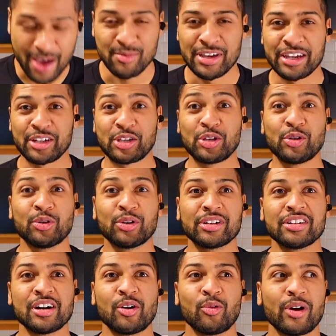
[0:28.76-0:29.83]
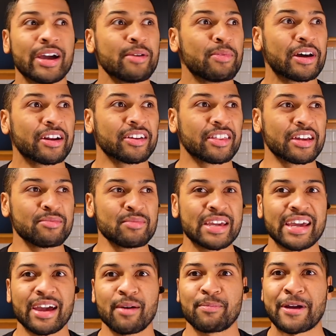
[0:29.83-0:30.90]
I mean, you would know way better than
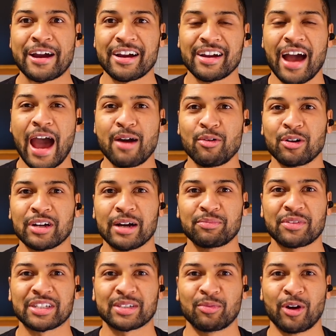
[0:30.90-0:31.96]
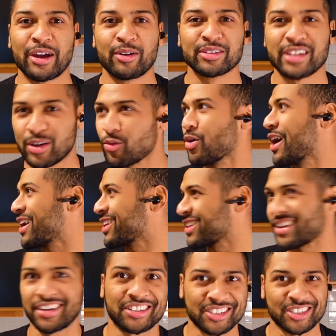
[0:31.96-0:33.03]
me. Apparently, I woke up this morning was like, what?
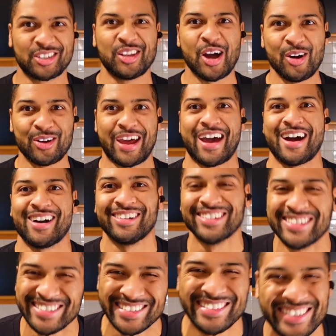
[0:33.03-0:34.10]
It snowed out.